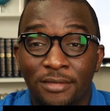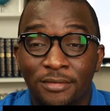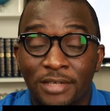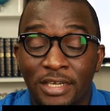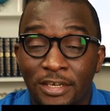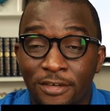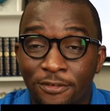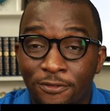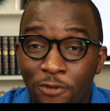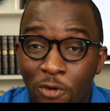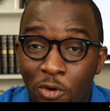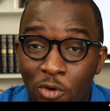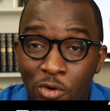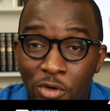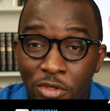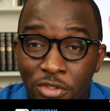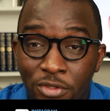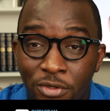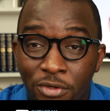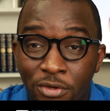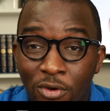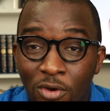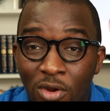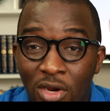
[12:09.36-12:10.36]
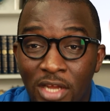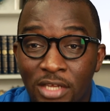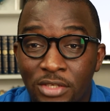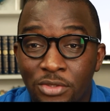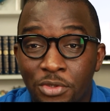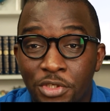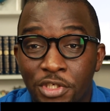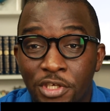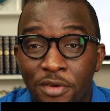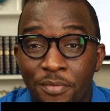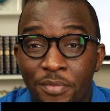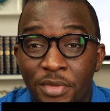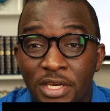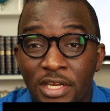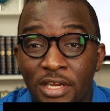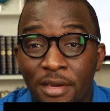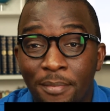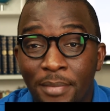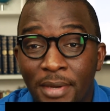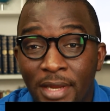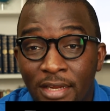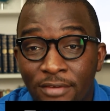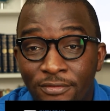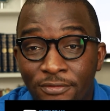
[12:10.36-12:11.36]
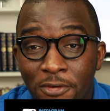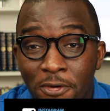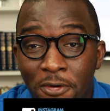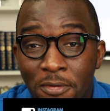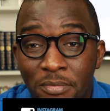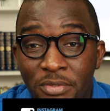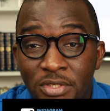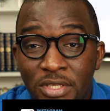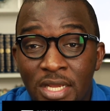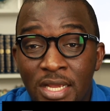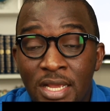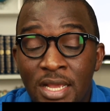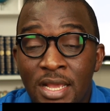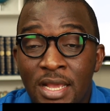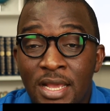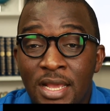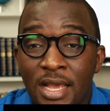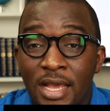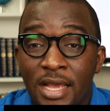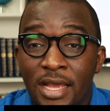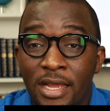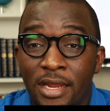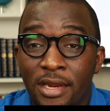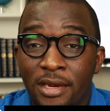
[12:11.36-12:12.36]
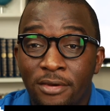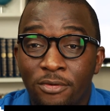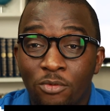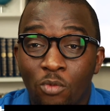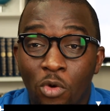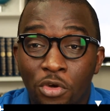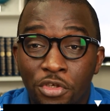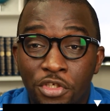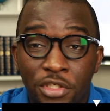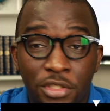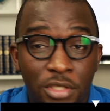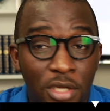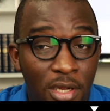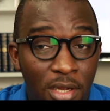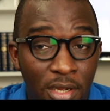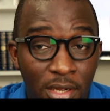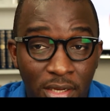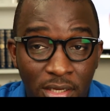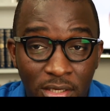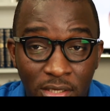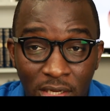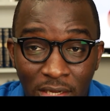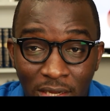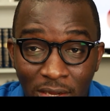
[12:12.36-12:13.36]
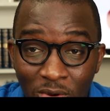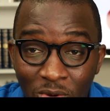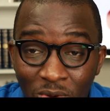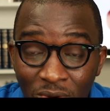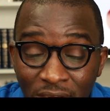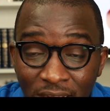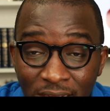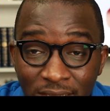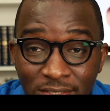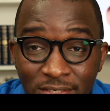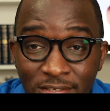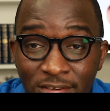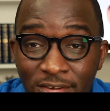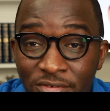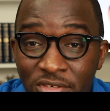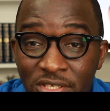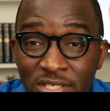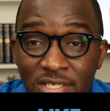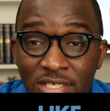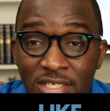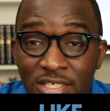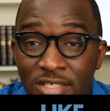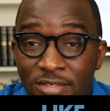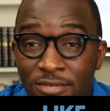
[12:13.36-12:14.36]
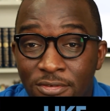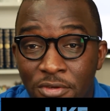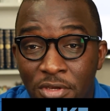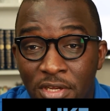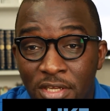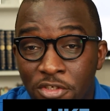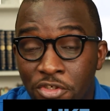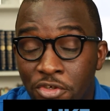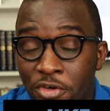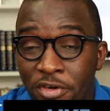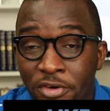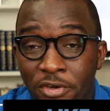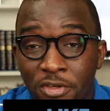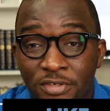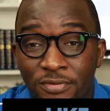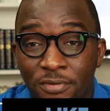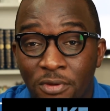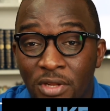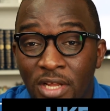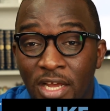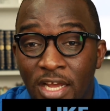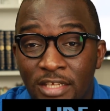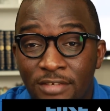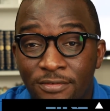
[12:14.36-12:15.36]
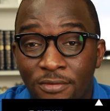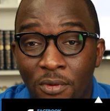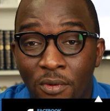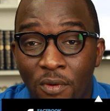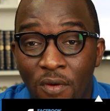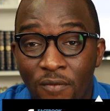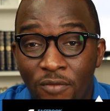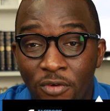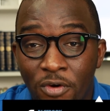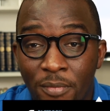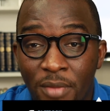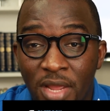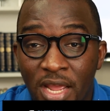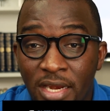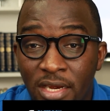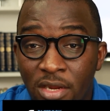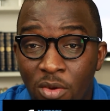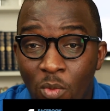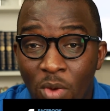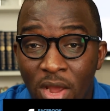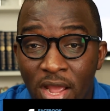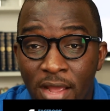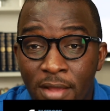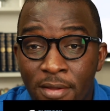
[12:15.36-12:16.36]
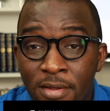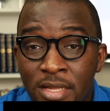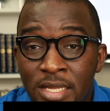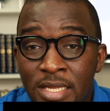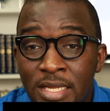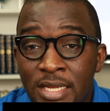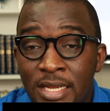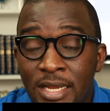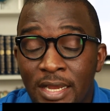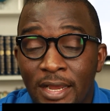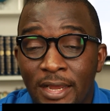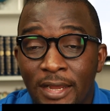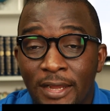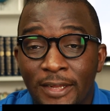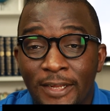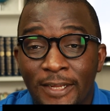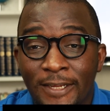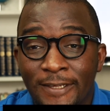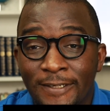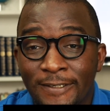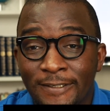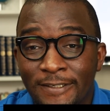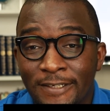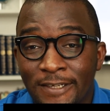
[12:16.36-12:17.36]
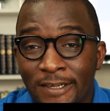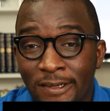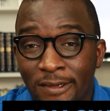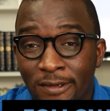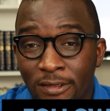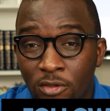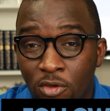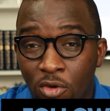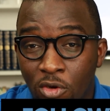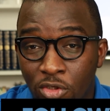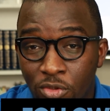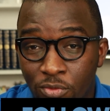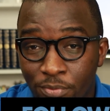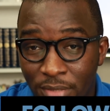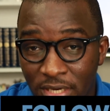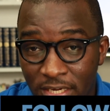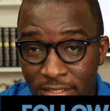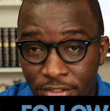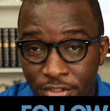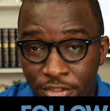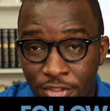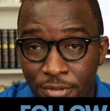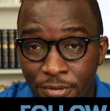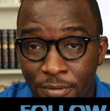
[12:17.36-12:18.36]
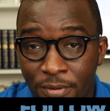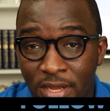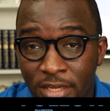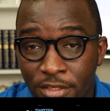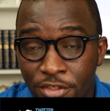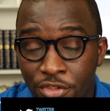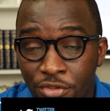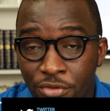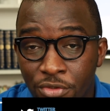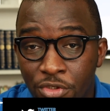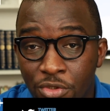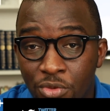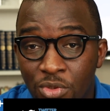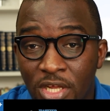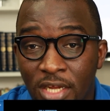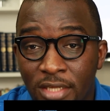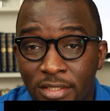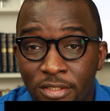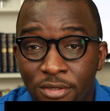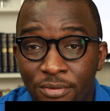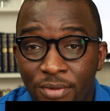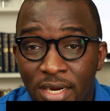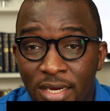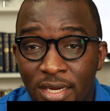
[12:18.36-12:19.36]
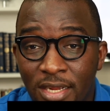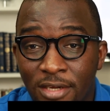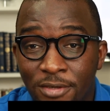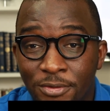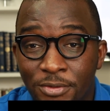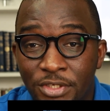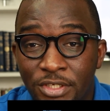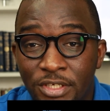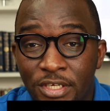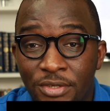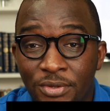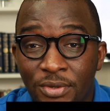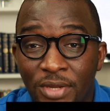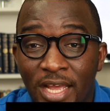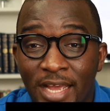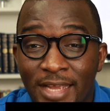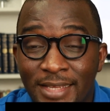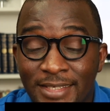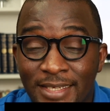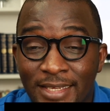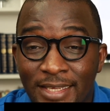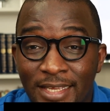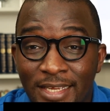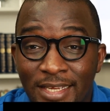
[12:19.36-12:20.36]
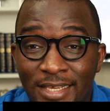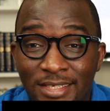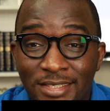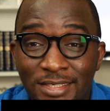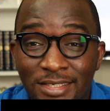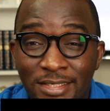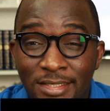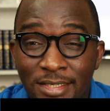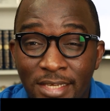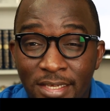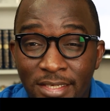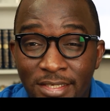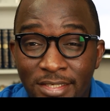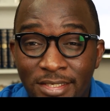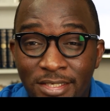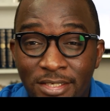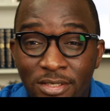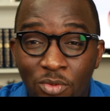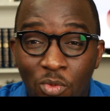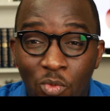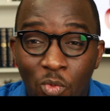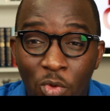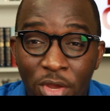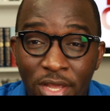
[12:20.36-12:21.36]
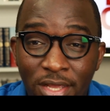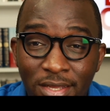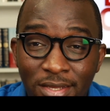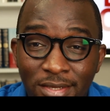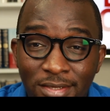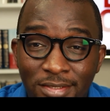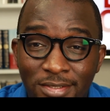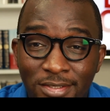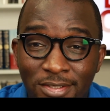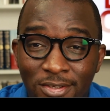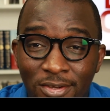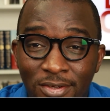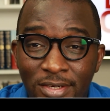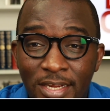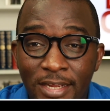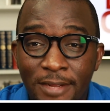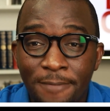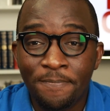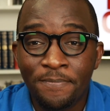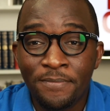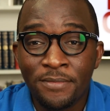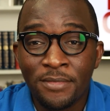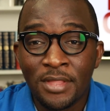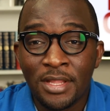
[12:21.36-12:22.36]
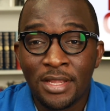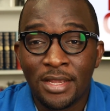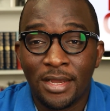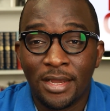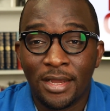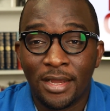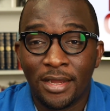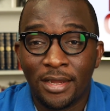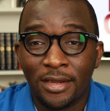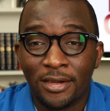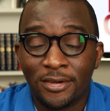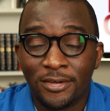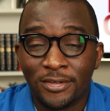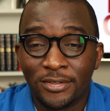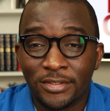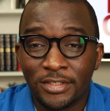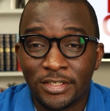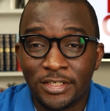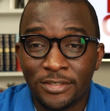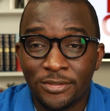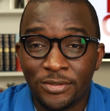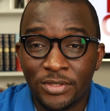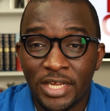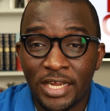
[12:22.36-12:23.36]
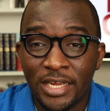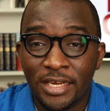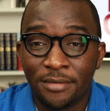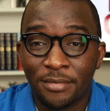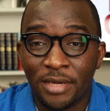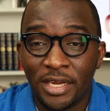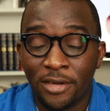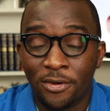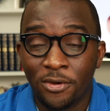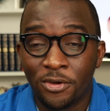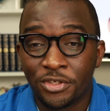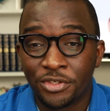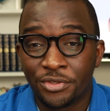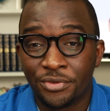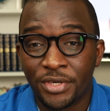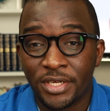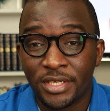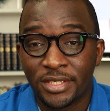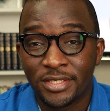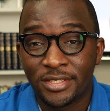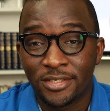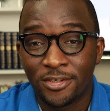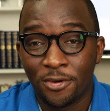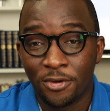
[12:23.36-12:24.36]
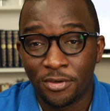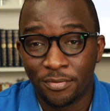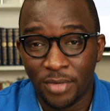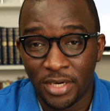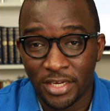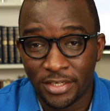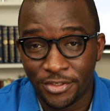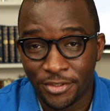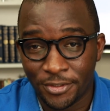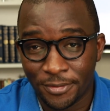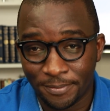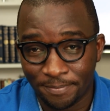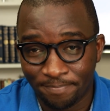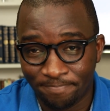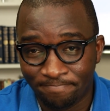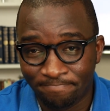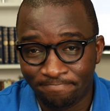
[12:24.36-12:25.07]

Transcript: and follow us on all our social media platforms and watch our online services. You can join us for that from anywhere, and God bless you as you do that. All right, I will see you guys again next week, Sunday. Until then, by God's grace, God bless you.